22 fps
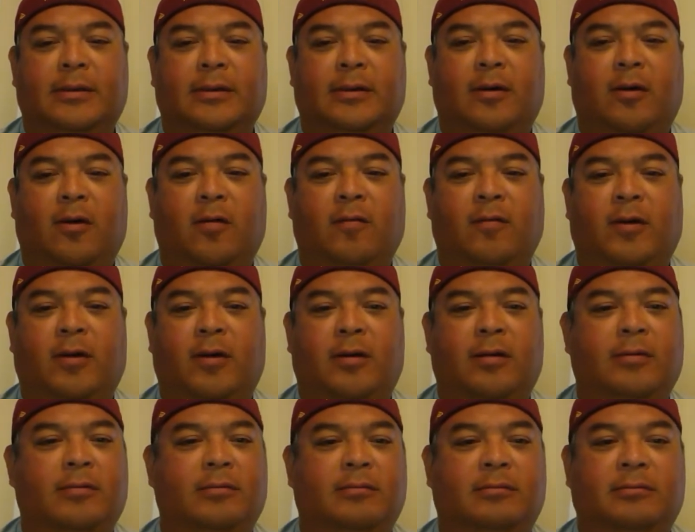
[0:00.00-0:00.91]

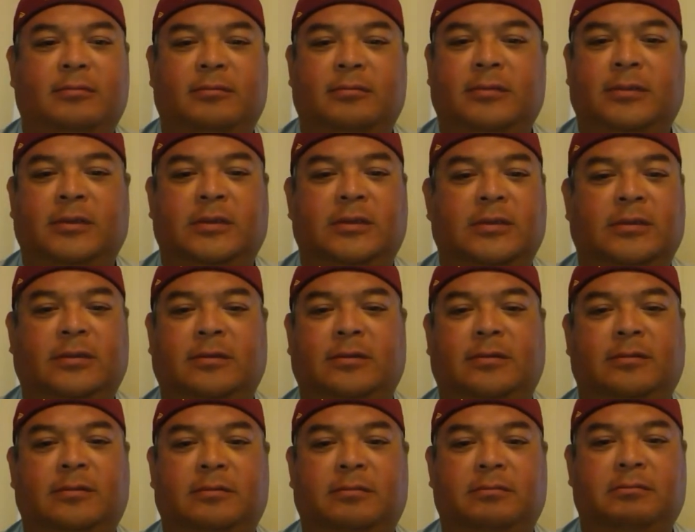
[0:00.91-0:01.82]
over, he
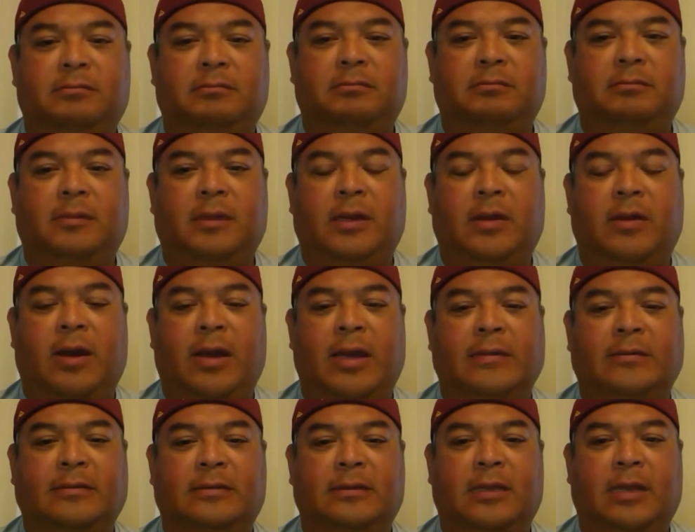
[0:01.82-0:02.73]
just I
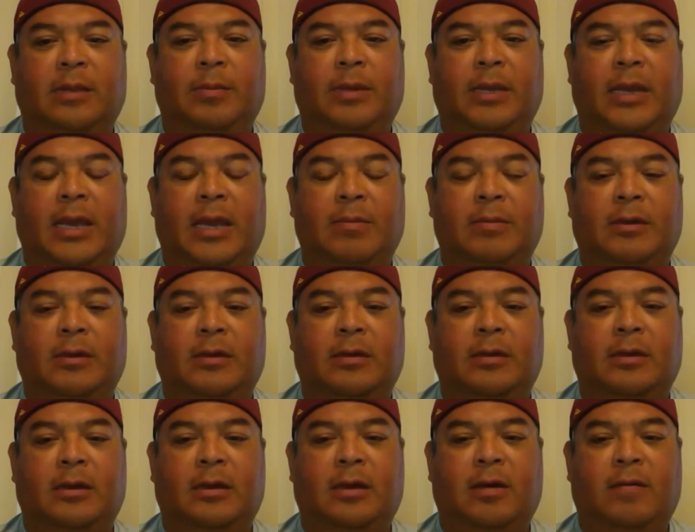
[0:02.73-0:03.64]
instantly became
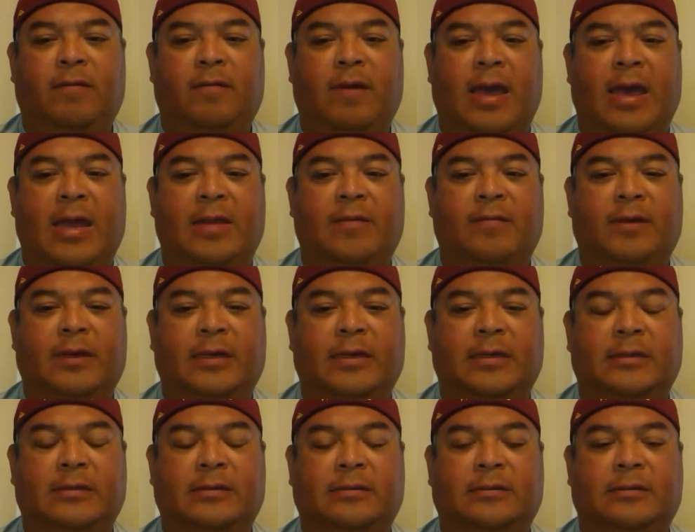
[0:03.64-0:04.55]
a fan of
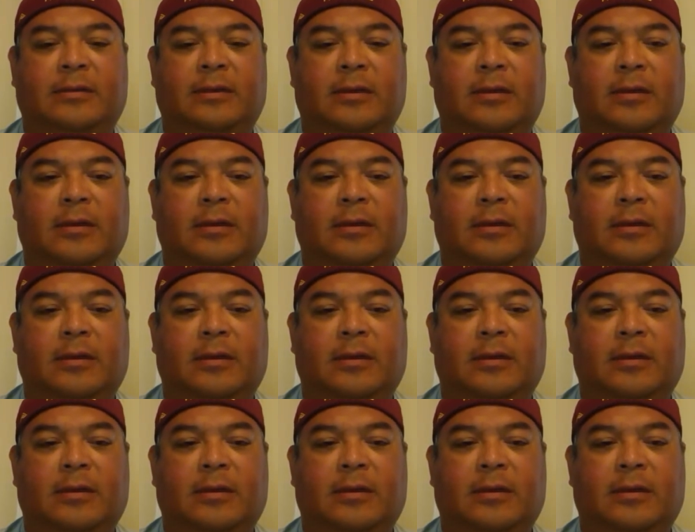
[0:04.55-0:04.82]
his.